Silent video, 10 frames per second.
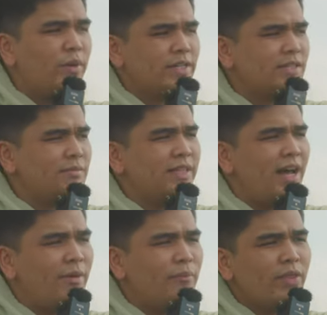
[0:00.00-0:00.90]
quite some
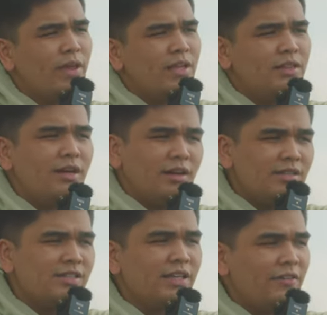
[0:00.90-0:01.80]
time, not
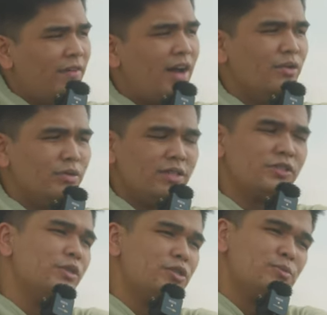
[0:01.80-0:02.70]
until I found
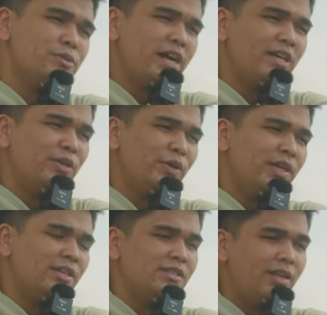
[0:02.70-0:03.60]
this YouTube channel,
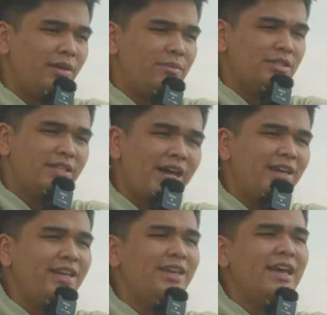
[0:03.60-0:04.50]
and his name is
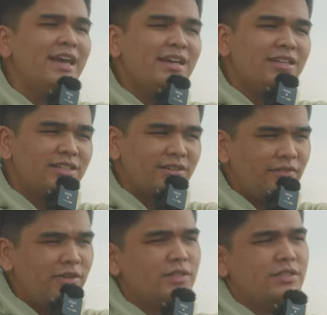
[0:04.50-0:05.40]
Danny
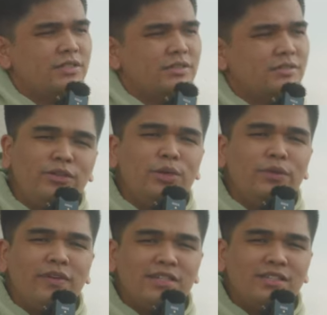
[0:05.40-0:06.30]
Gewurz. I don't know
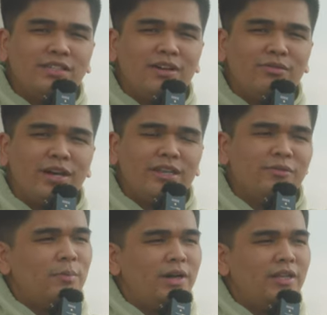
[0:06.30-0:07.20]
if I said that right,
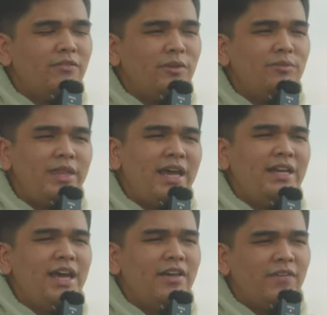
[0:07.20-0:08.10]
but from
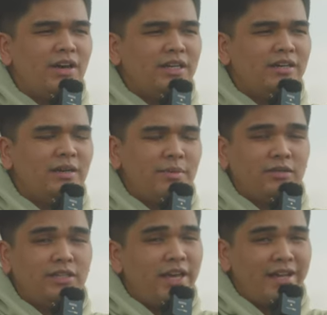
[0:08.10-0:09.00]
Danny I found out
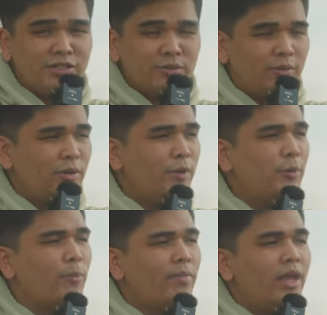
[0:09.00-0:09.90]
about Dehancer Pro,
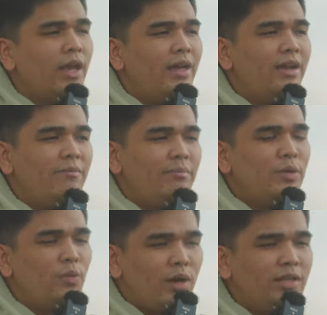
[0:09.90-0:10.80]
and I've
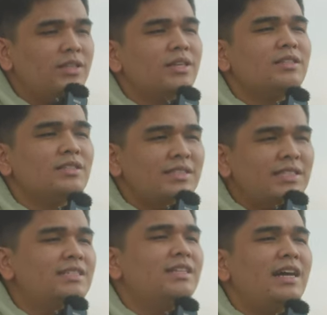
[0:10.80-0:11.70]
been wanting to
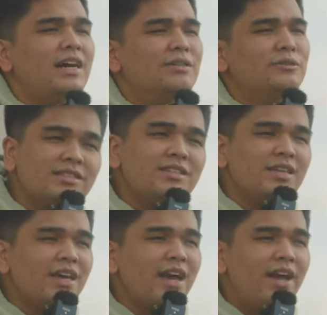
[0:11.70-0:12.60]
test it out since the
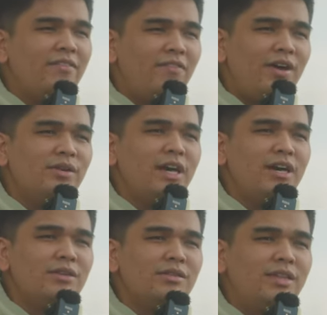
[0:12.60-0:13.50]
day I found
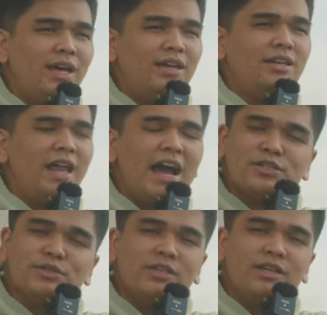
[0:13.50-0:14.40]
out that it
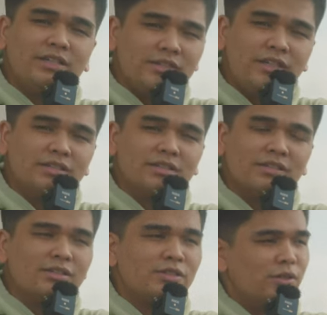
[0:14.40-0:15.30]
actually
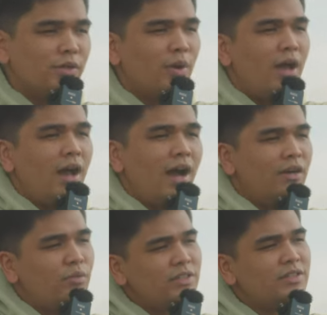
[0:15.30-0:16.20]
exists. So
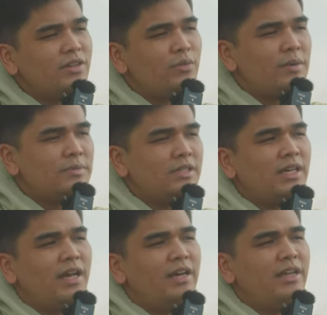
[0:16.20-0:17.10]
I went to their
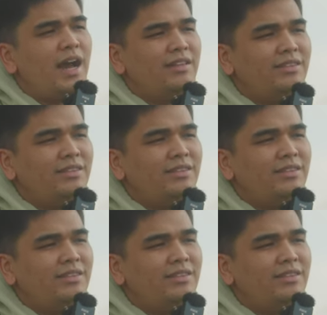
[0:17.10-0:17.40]
website, I